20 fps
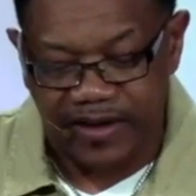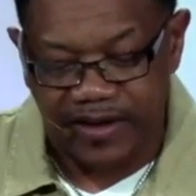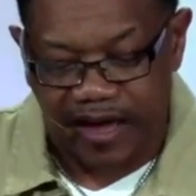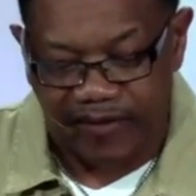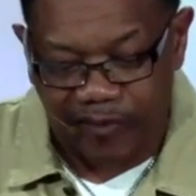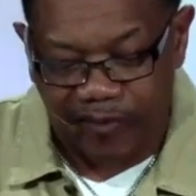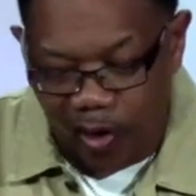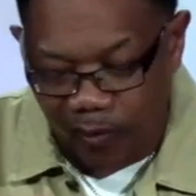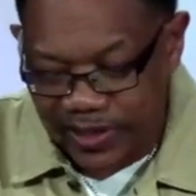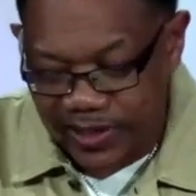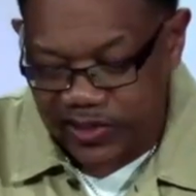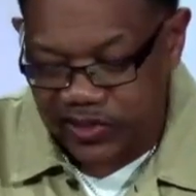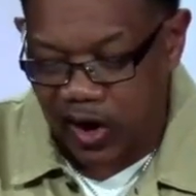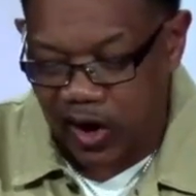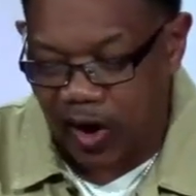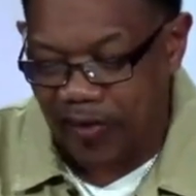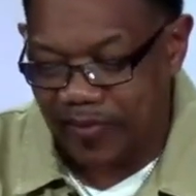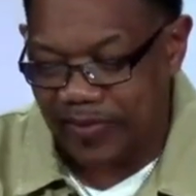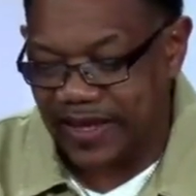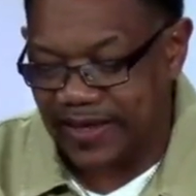already
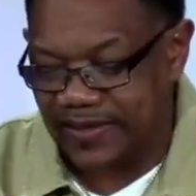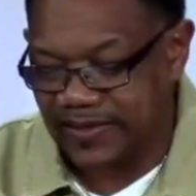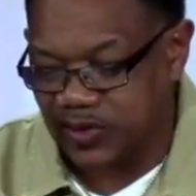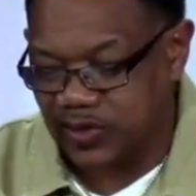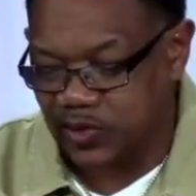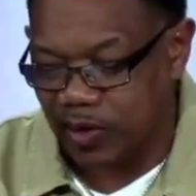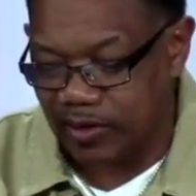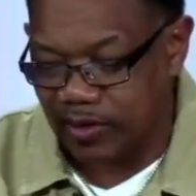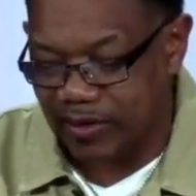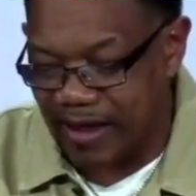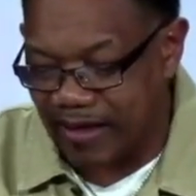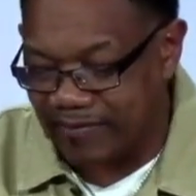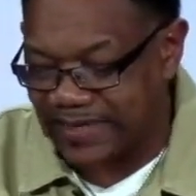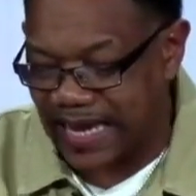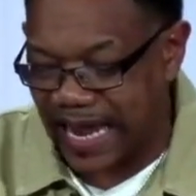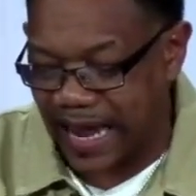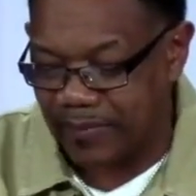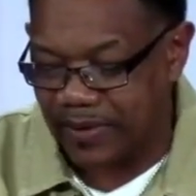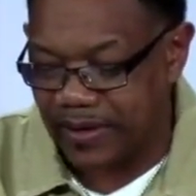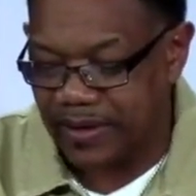taught this, and so I don't have
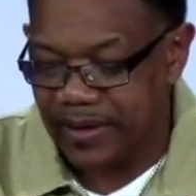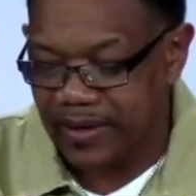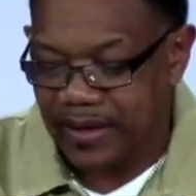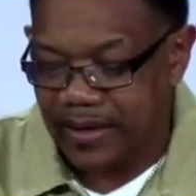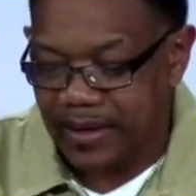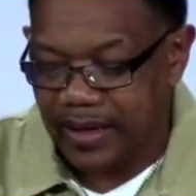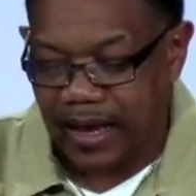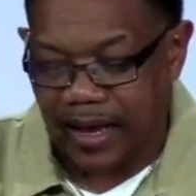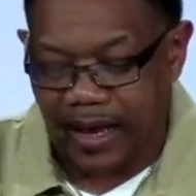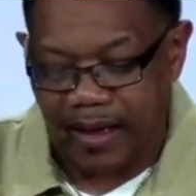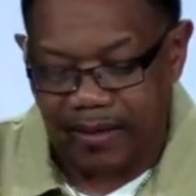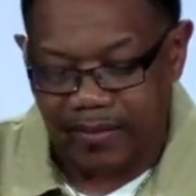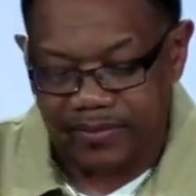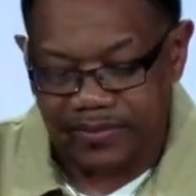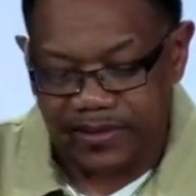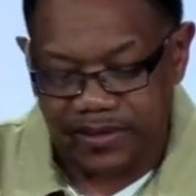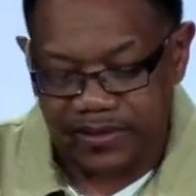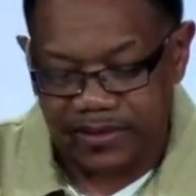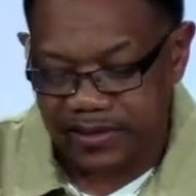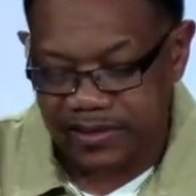time
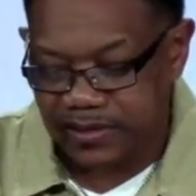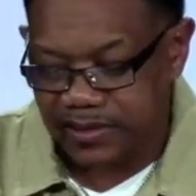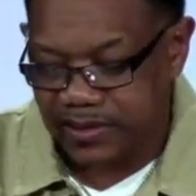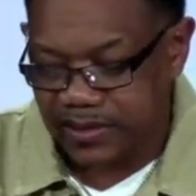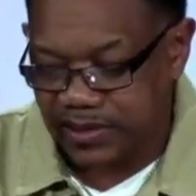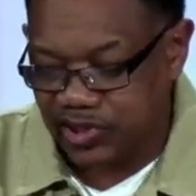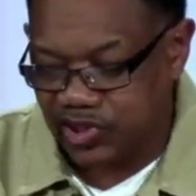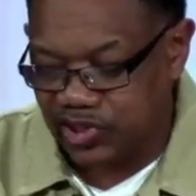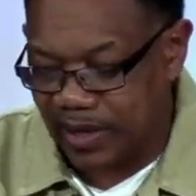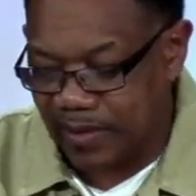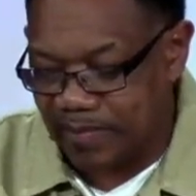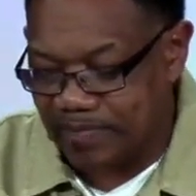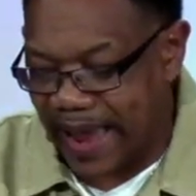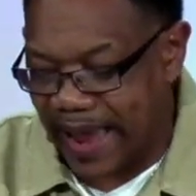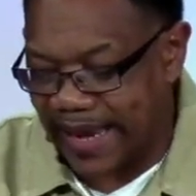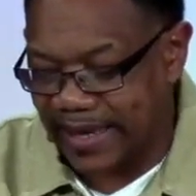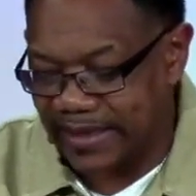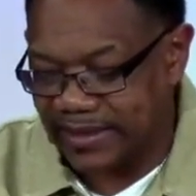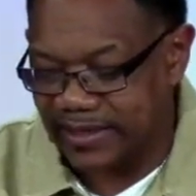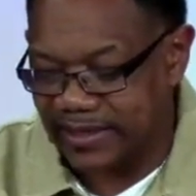to jump back
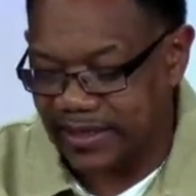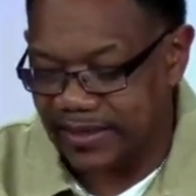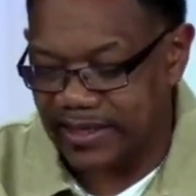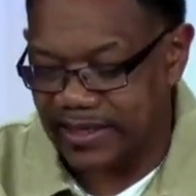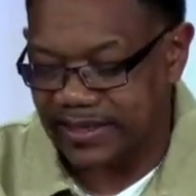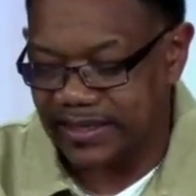into this in